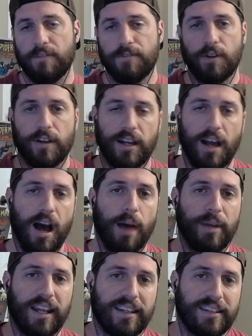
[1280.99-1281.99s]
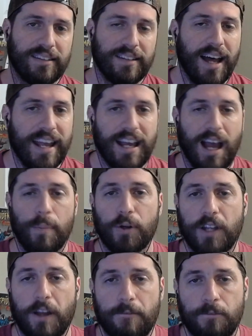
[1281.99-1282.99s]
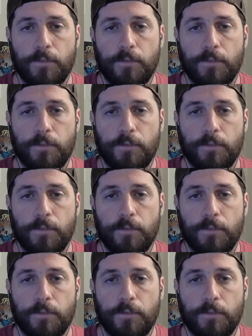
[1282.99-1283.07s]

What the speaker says: If you could comment and like. I'm only a